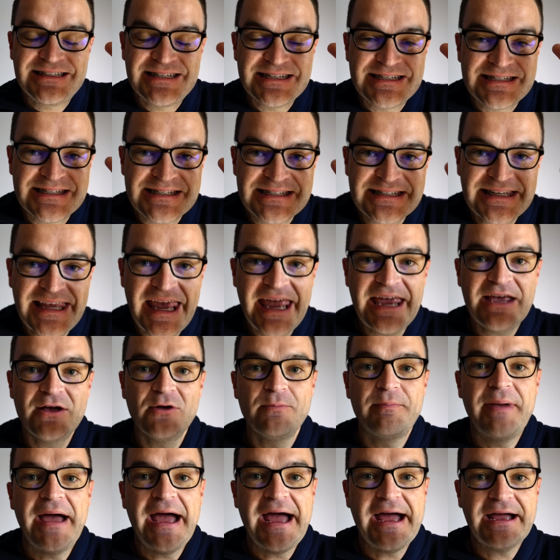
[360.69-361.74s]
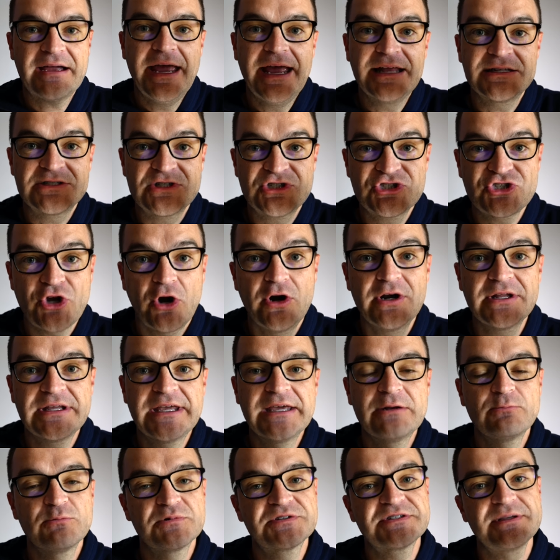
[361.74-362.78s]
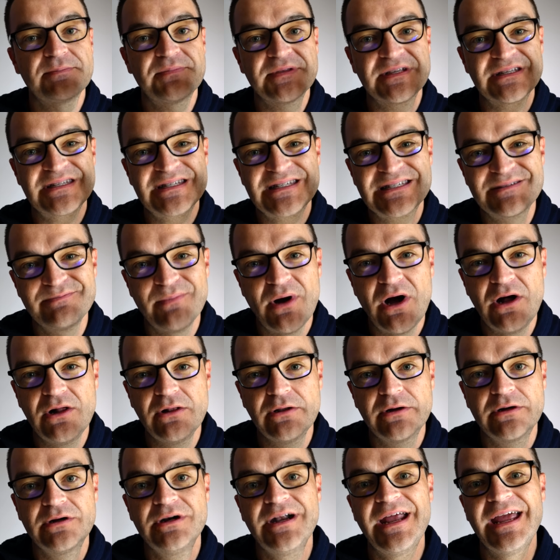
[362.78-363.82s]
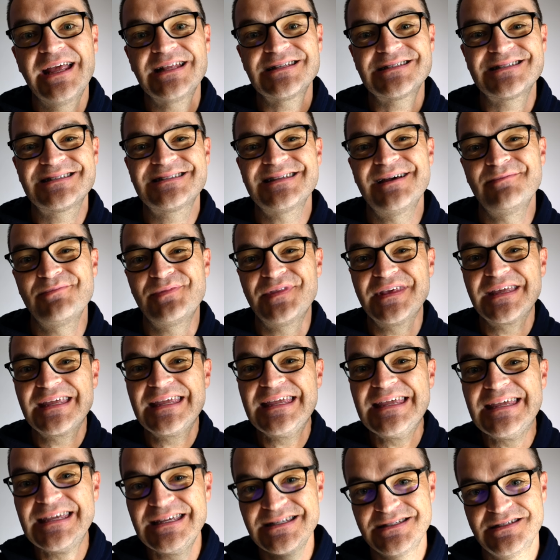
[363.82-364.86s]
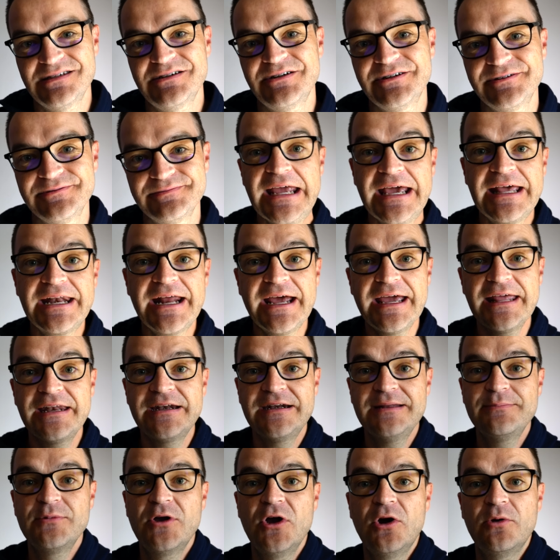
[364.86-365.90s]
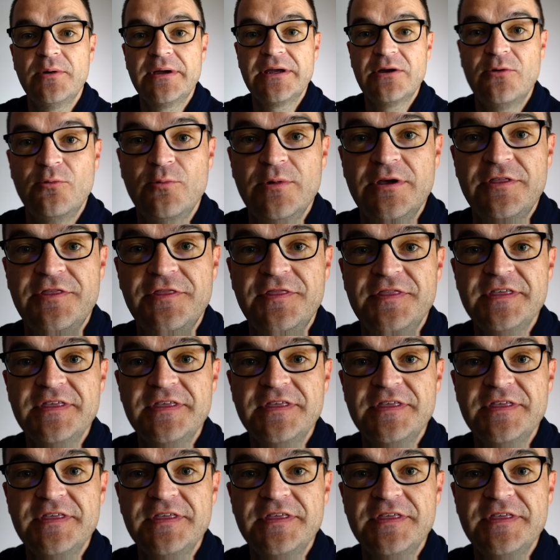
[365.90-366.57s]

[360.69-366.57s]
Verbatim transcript: to scale back and start again with something smaller and something easier. And I ended up going with